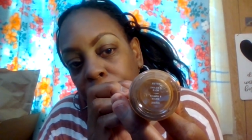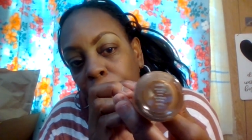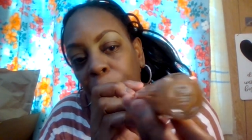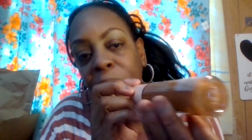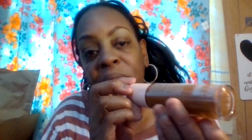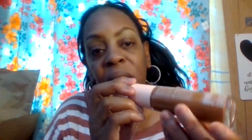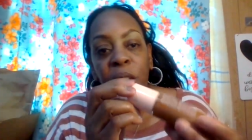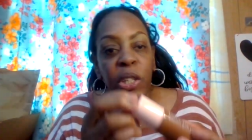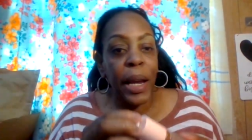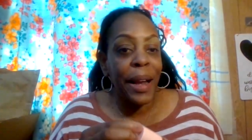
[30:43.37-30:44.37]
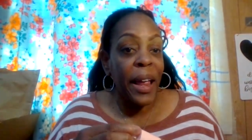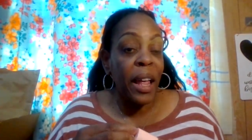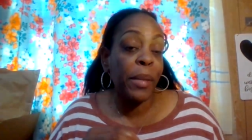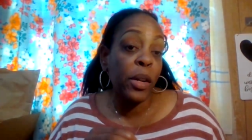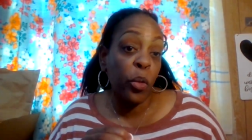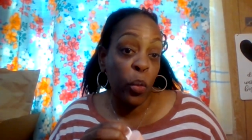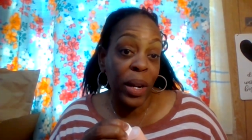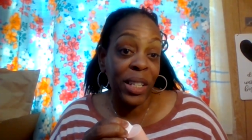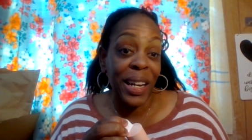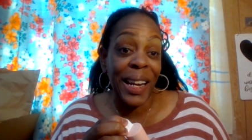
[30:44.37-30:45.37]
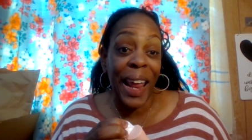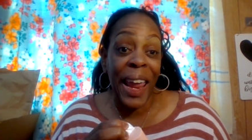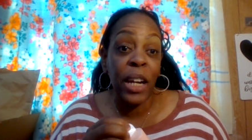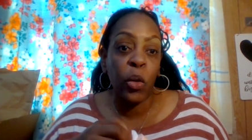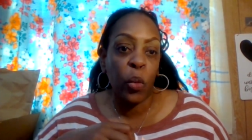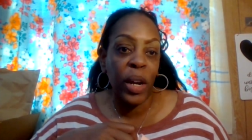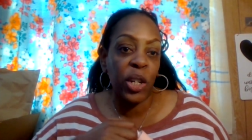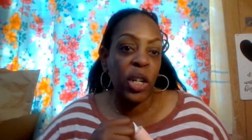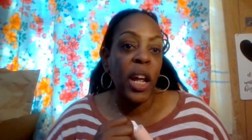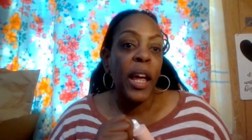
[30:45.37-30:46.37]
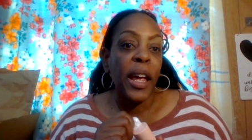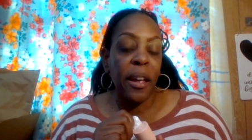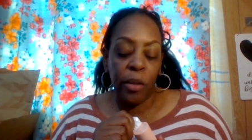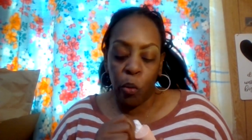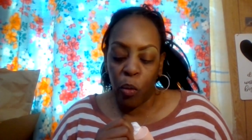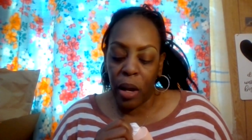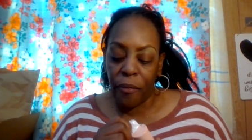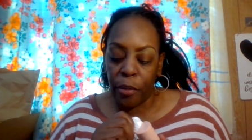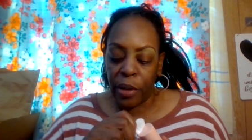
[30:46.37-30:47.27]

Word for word: but this is the shade I am in rich in eight rich if, if,